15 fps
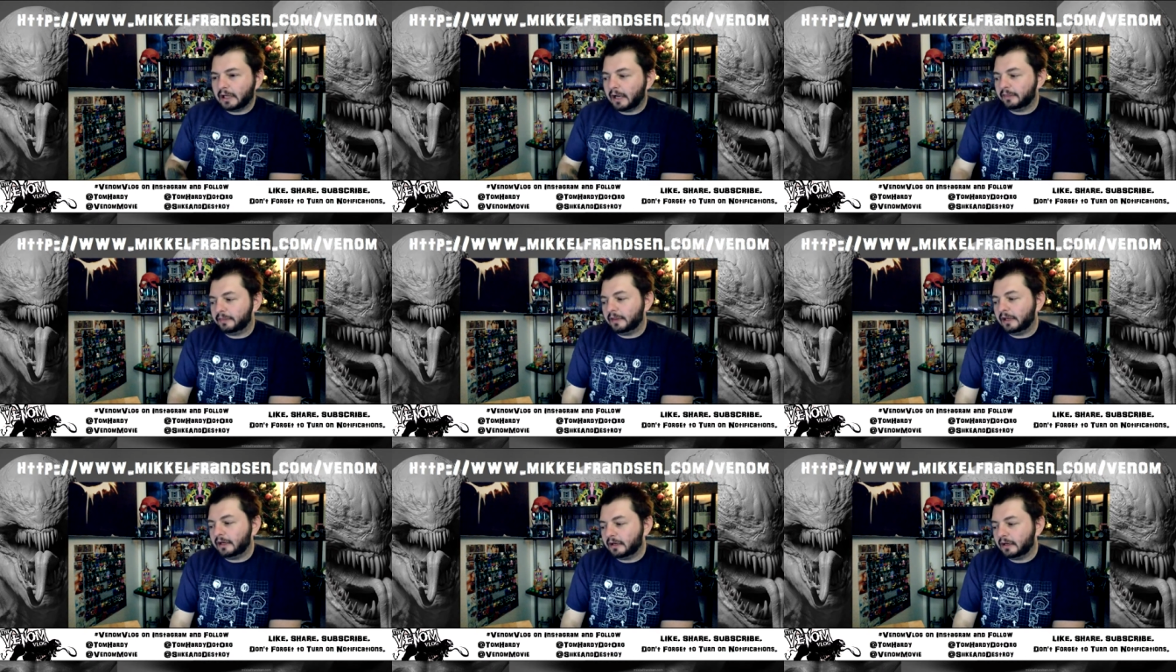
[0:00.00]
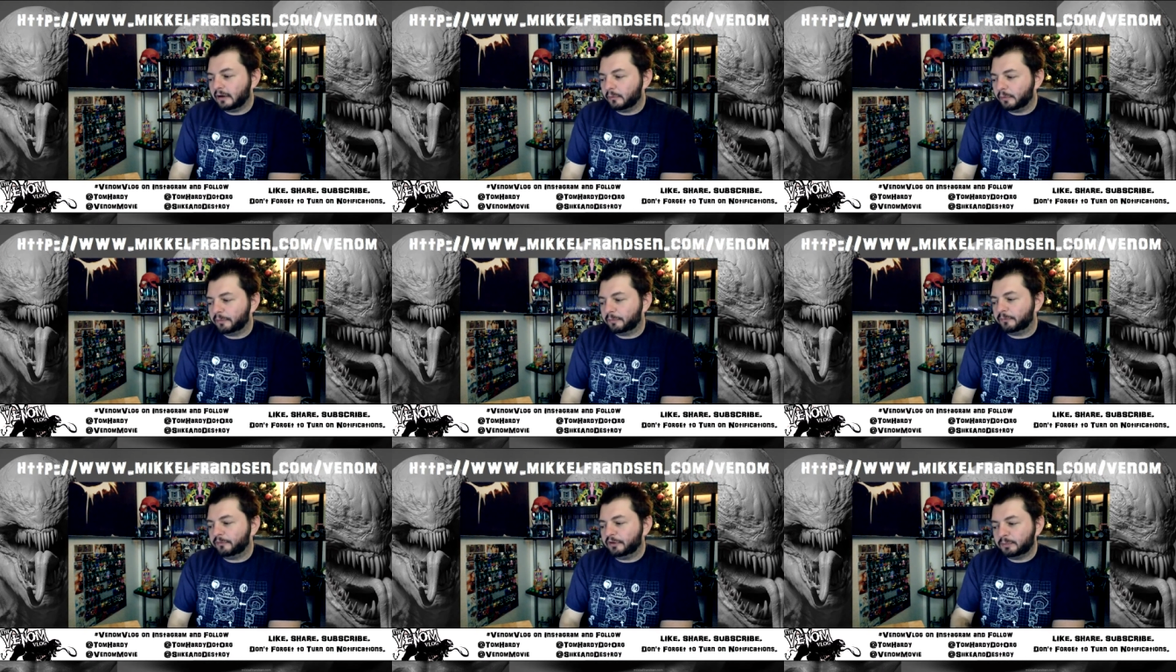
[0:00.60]
I think uh, with
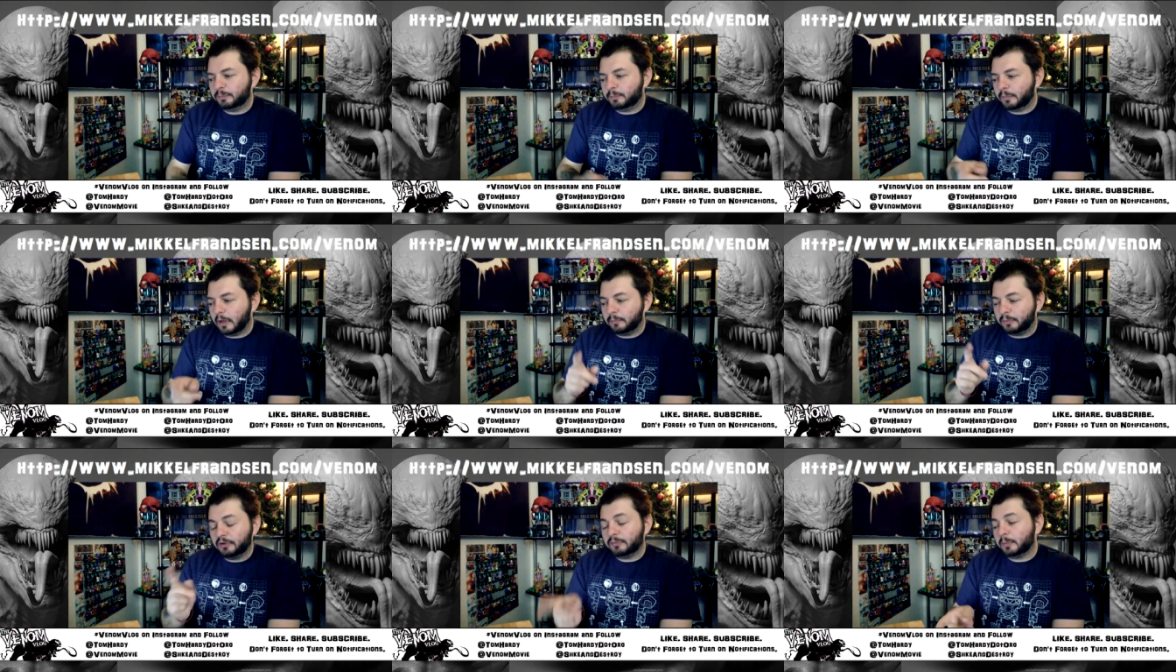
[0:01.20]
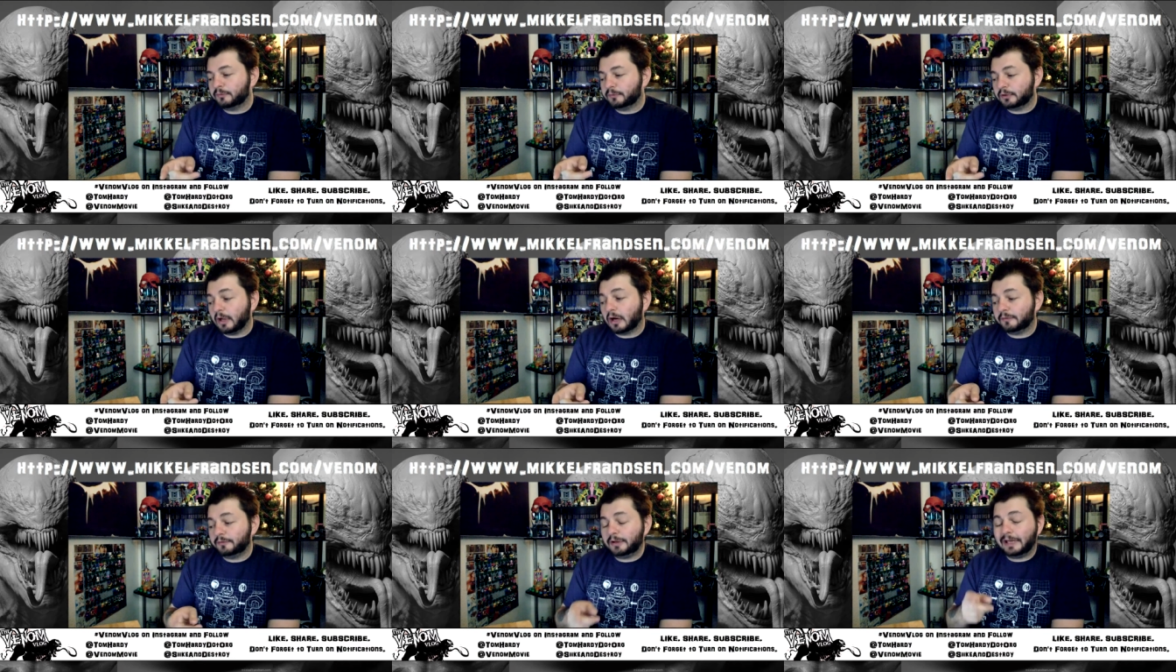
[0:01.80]
uh, principal
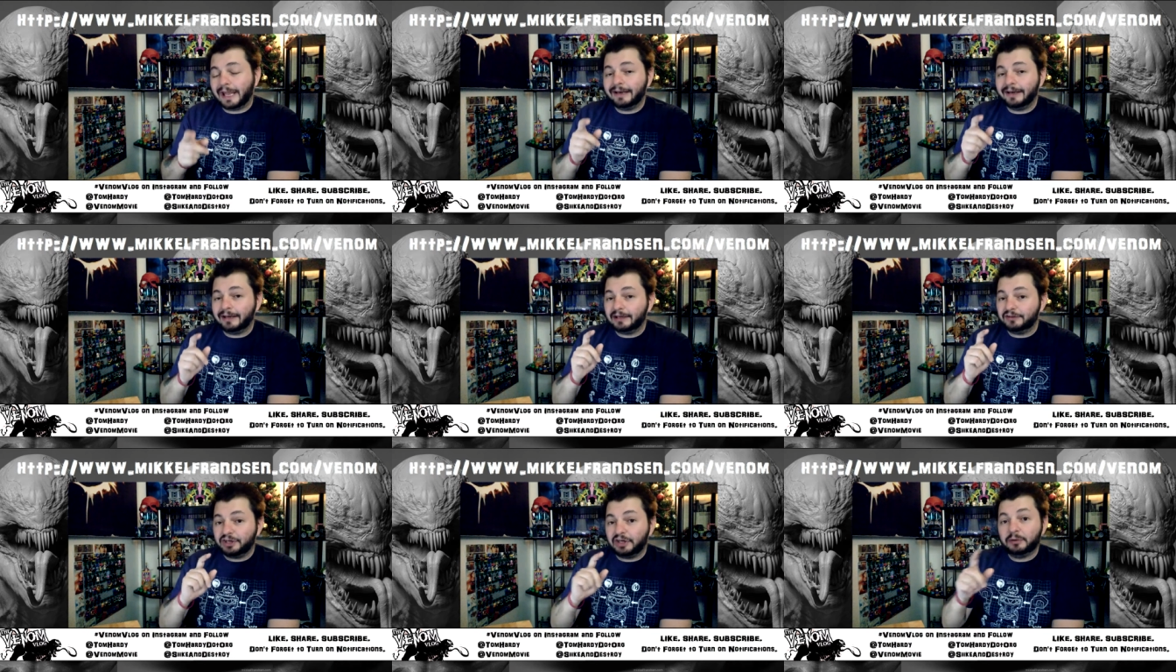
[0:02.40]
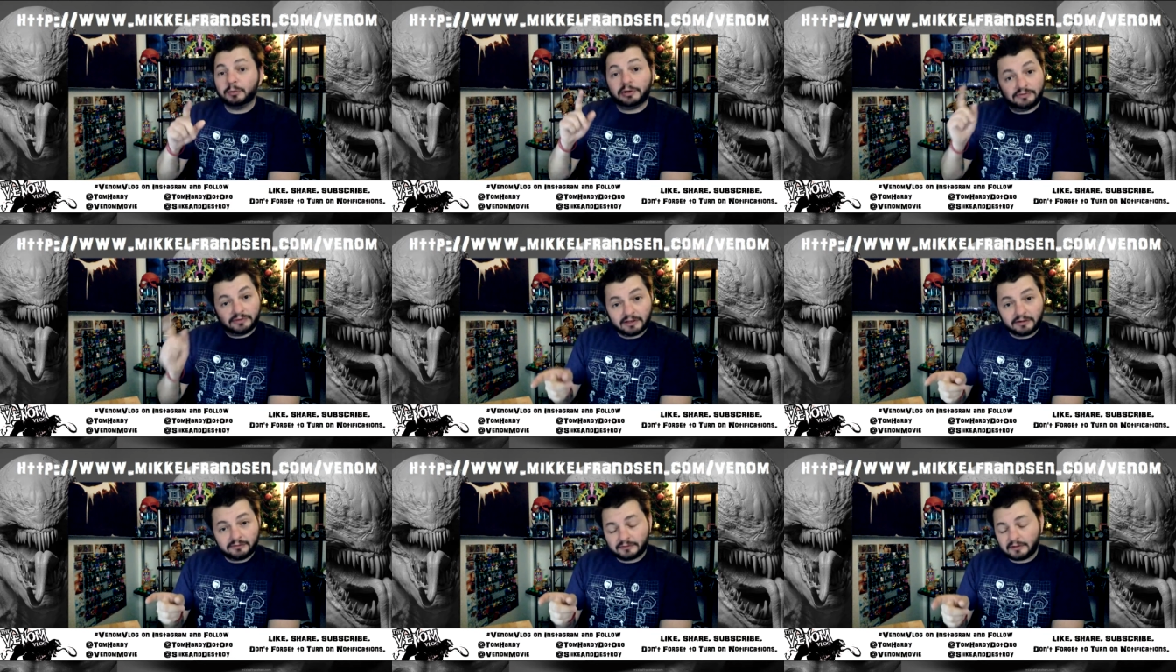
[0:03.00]
photography ending January
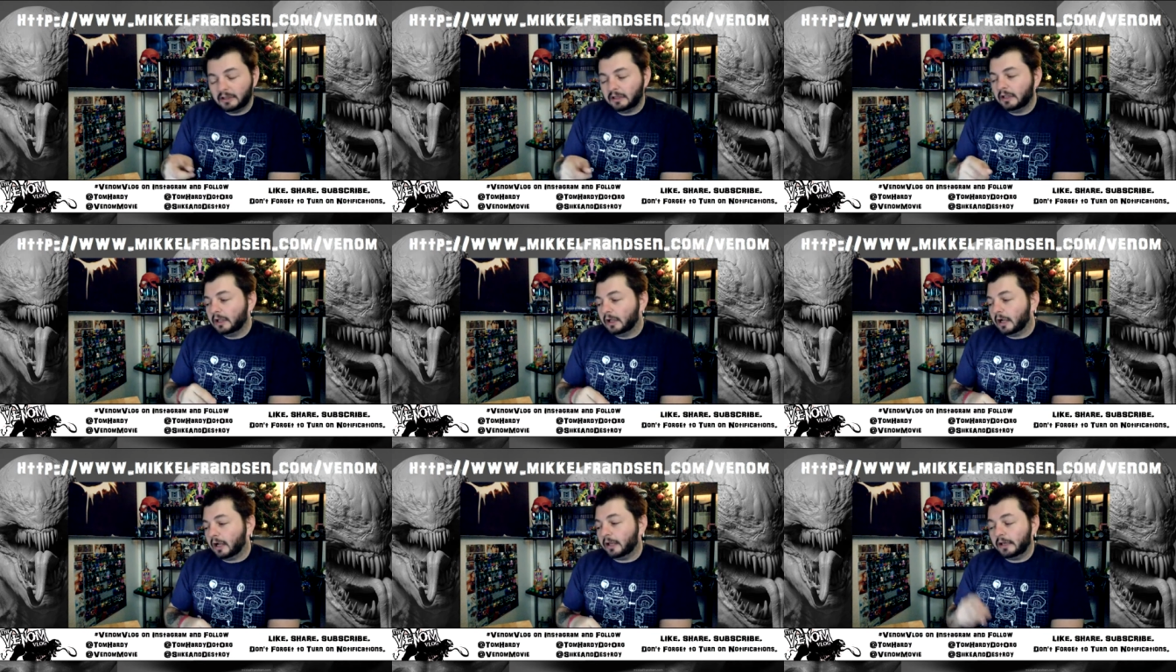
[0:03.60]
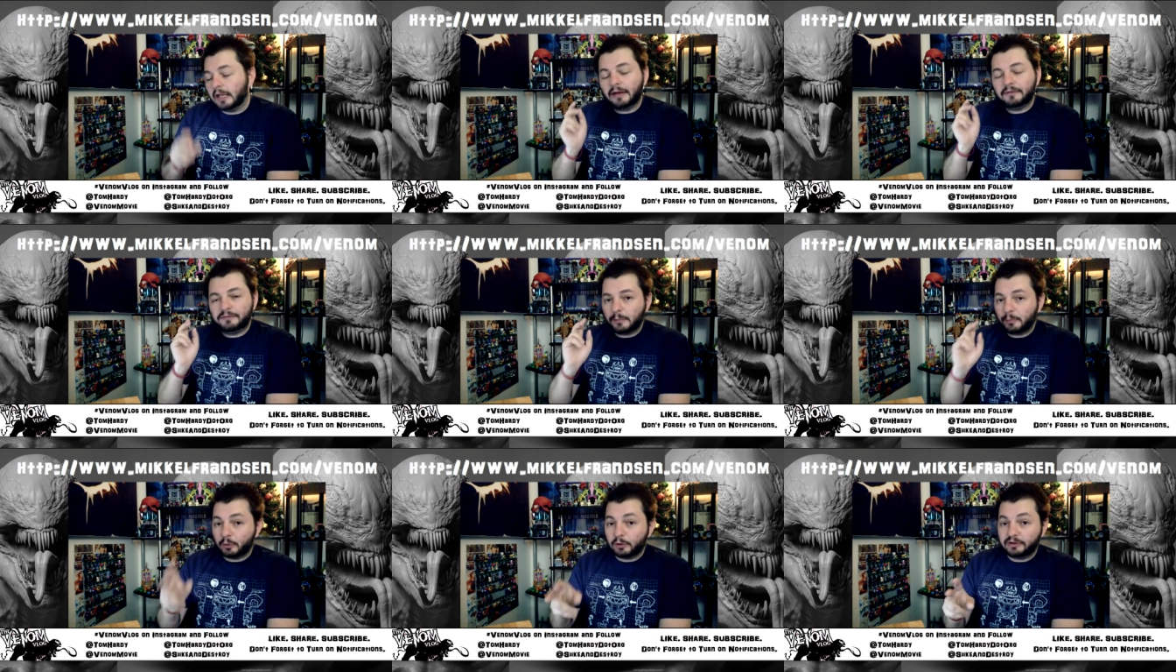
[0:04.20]
6th, uh, not
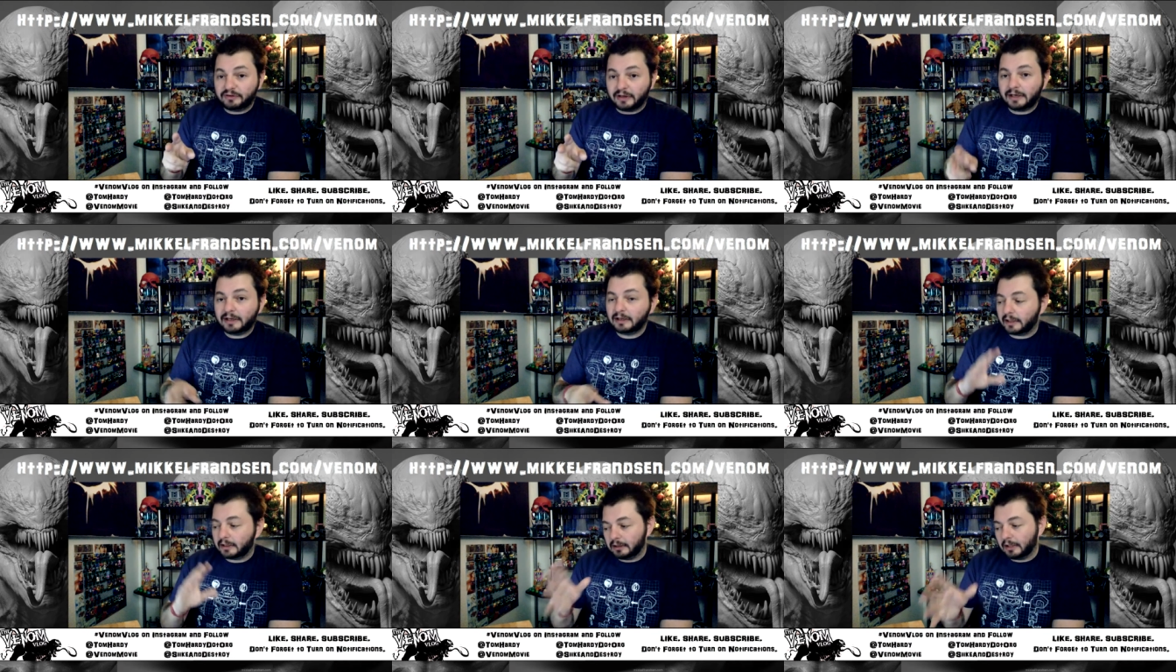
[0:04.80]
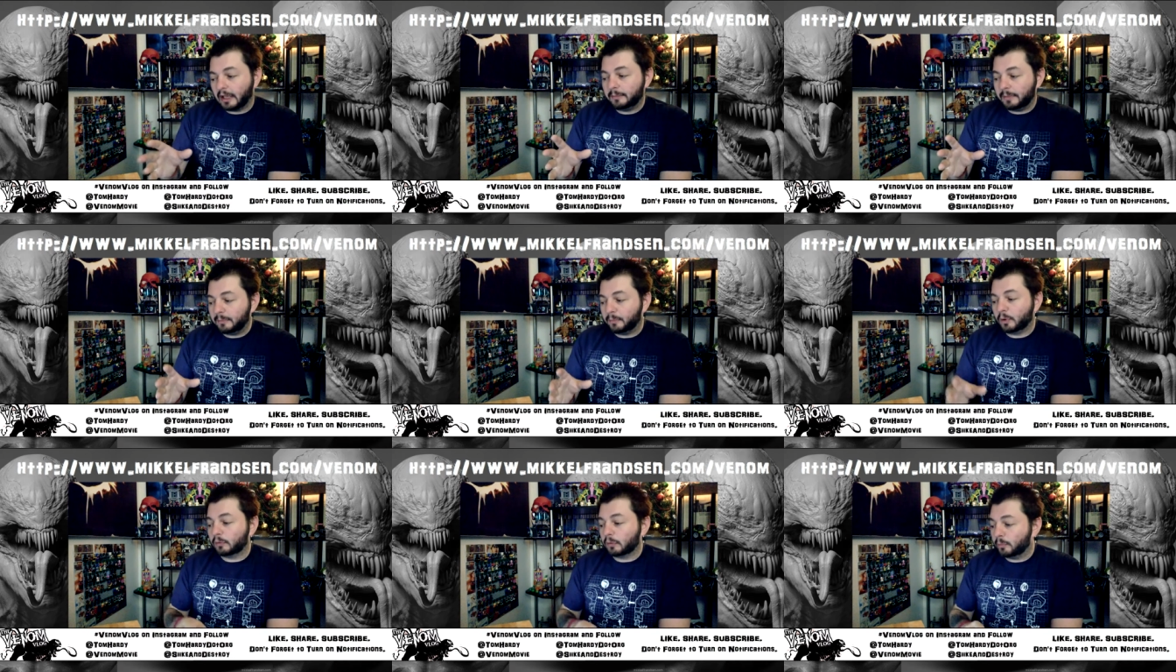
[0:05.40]
February 2nd, like a lot of
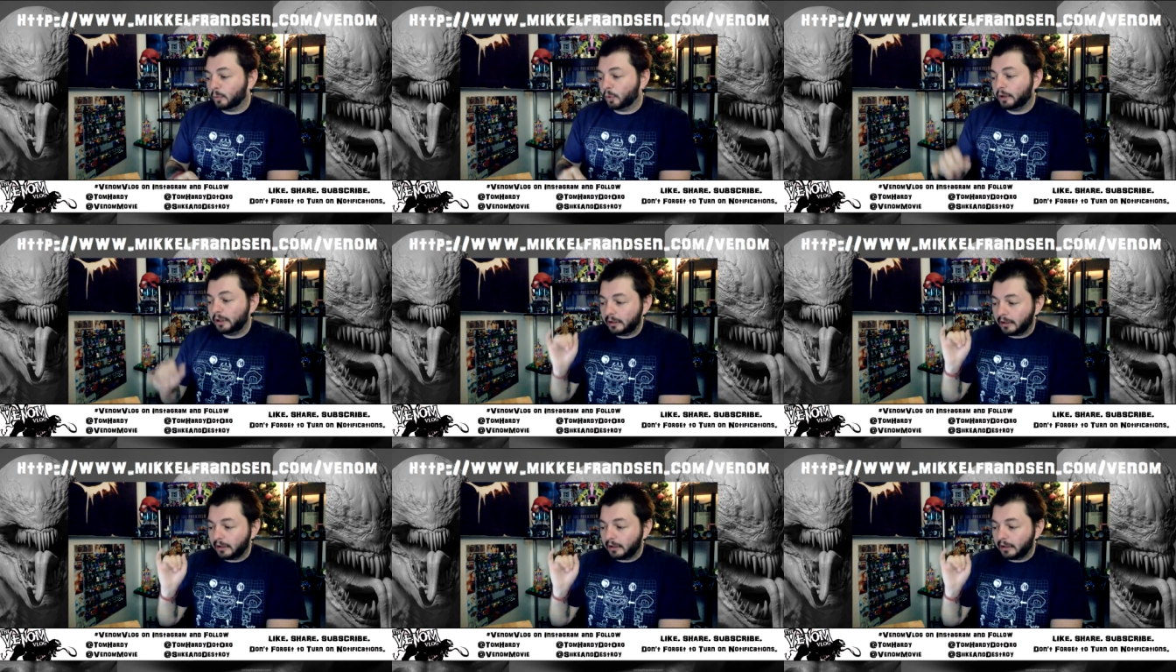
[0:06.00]
people are reporting.